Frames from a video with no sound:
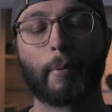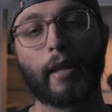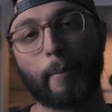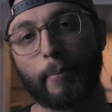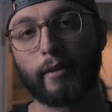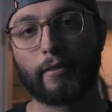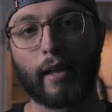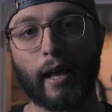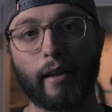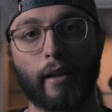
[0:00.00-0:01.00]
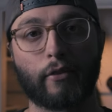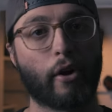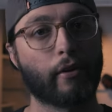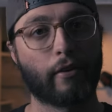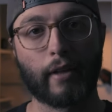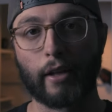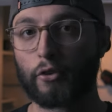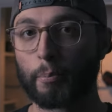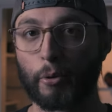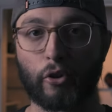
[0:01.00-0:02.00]
but that being said, as long as it's not
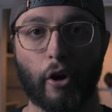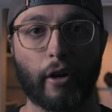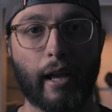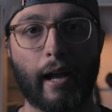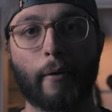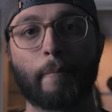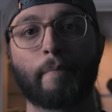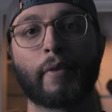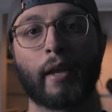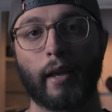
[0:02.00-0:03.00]
super dark out